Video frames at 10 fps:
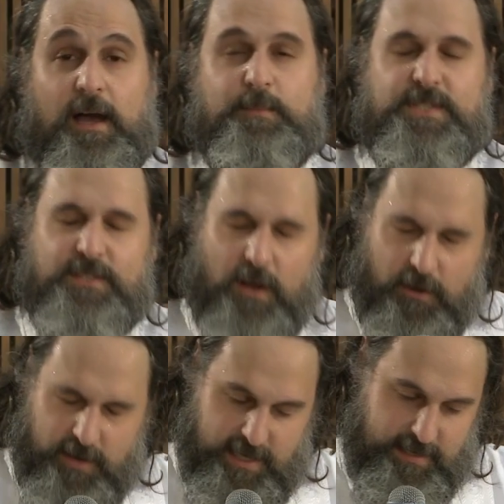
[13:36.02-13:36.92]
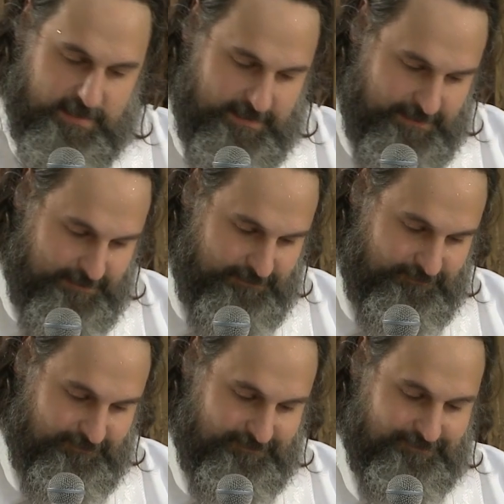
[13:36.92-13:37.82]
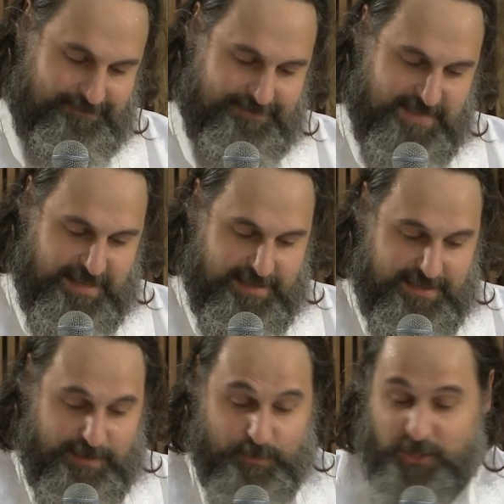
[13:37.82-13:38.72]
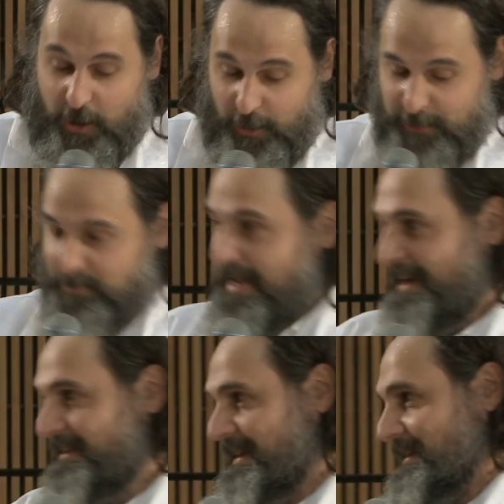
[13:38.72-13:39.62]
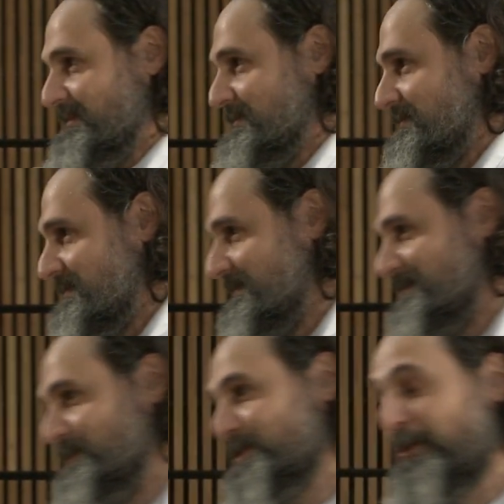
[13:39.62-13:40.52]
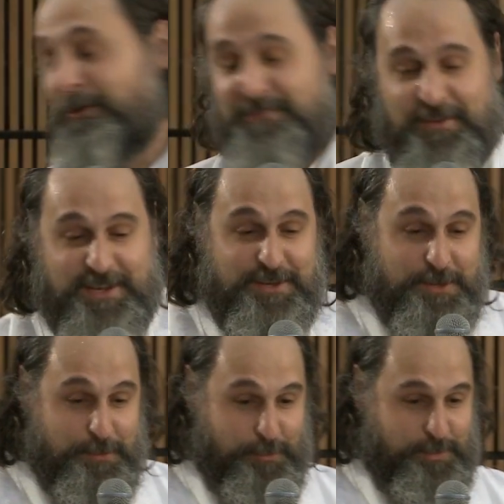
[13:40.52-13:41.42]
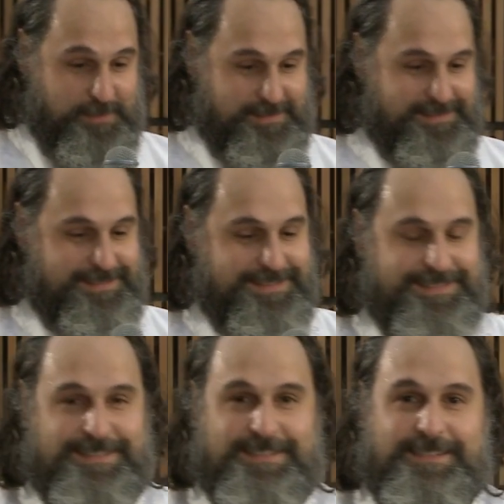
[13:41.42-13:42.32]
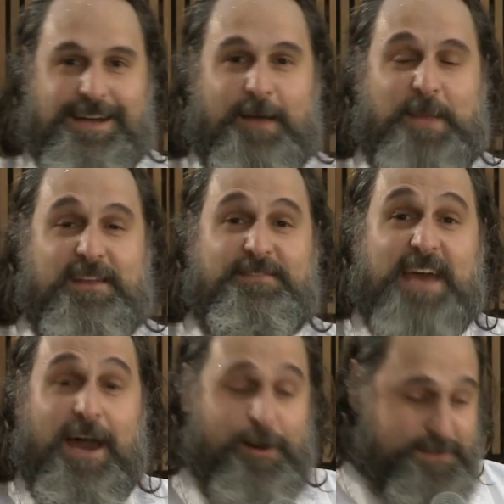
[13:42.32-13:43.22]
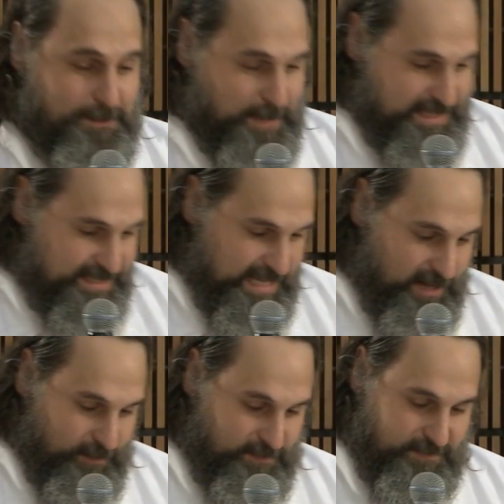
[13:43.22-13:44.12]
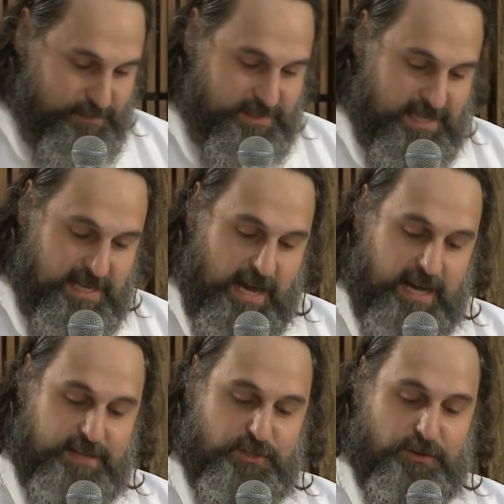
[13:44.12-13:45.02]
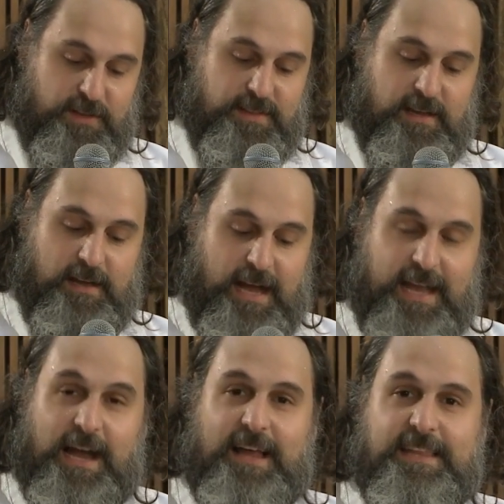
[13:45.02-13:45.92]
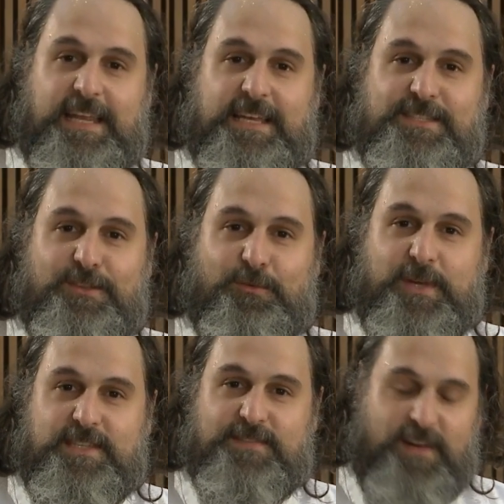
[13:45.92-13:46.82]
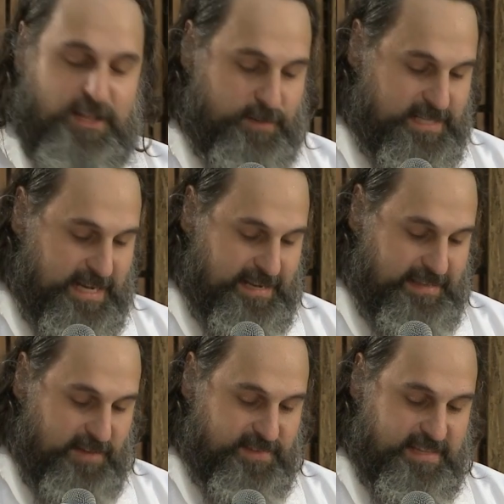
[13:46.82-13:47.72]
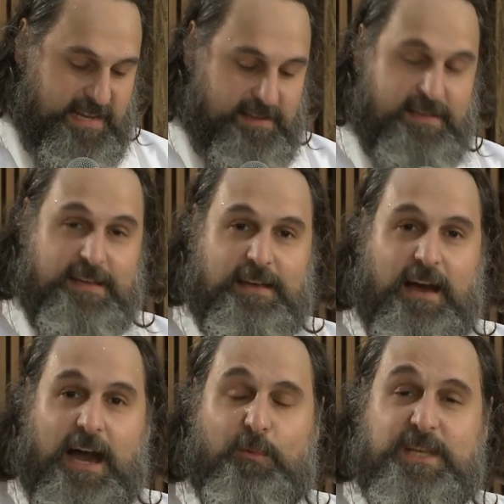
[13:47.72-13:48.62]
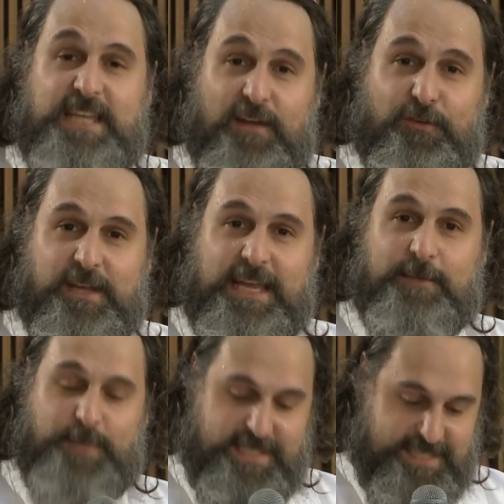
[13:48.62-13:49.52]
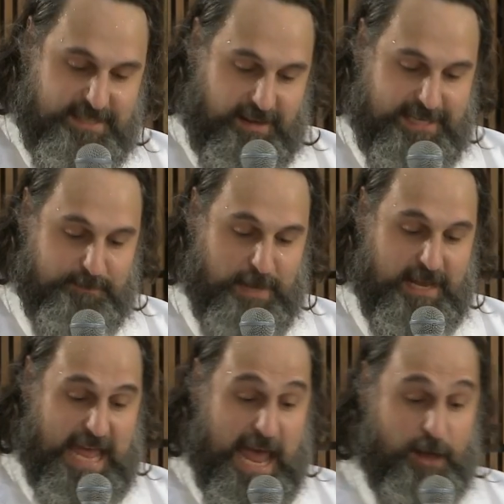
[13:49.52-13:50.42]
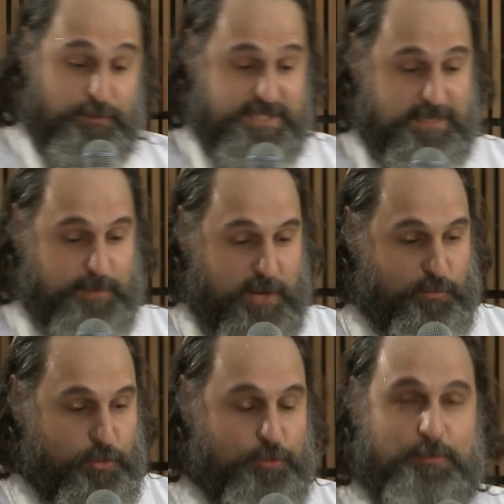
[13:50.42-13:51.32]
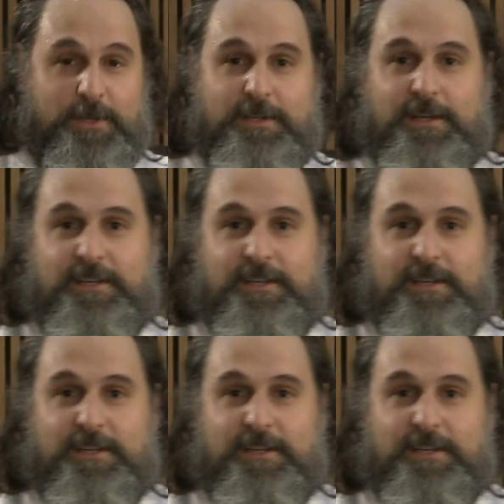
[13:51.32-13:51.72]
I'm sorry. It was hard back then. It was all very new. I made a vow to myself, to God, during the high holidays and the weeks following 9/11 that I would never again be stuck in my house, in my room,